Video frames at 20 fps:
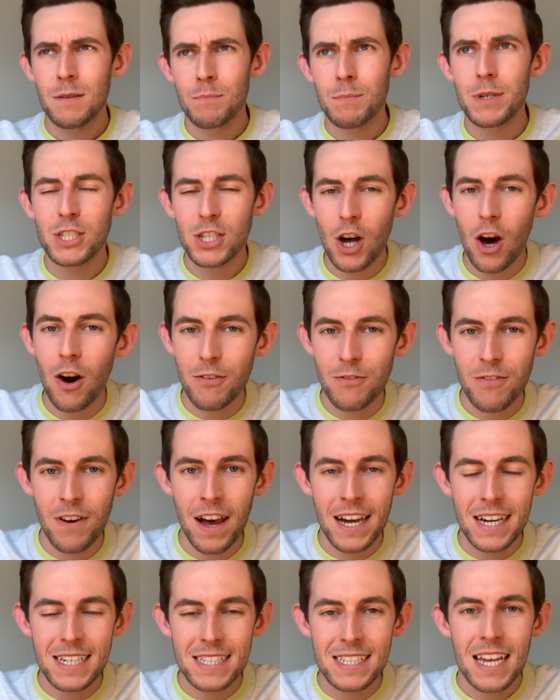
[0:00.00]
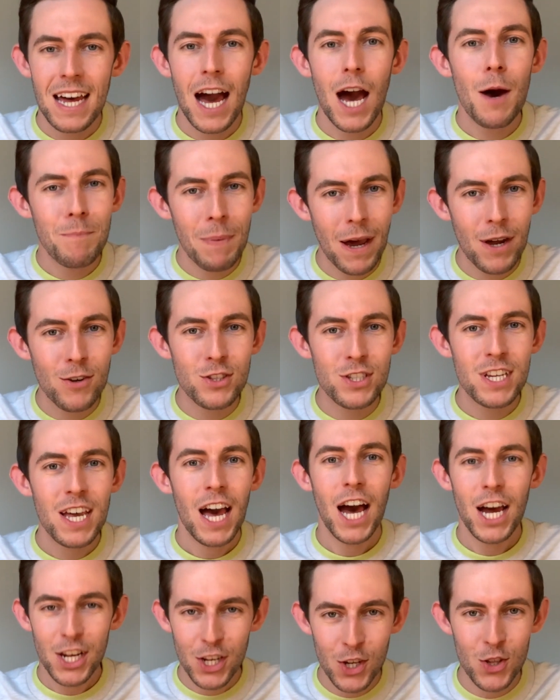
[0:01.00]
bizarre facts about
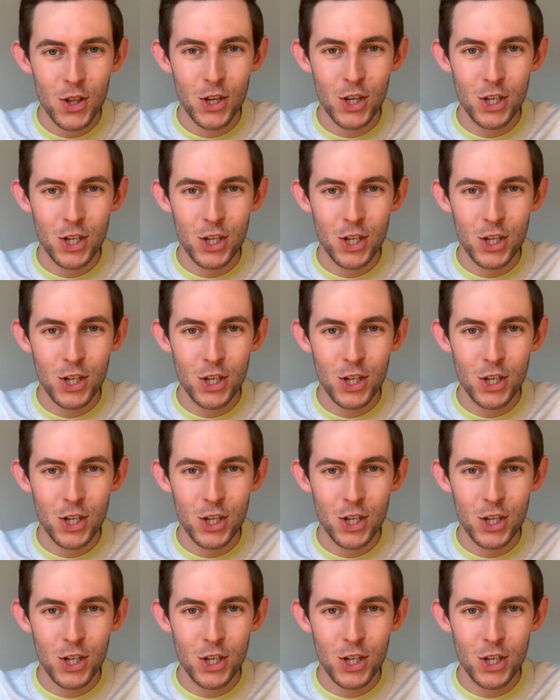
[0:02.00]
another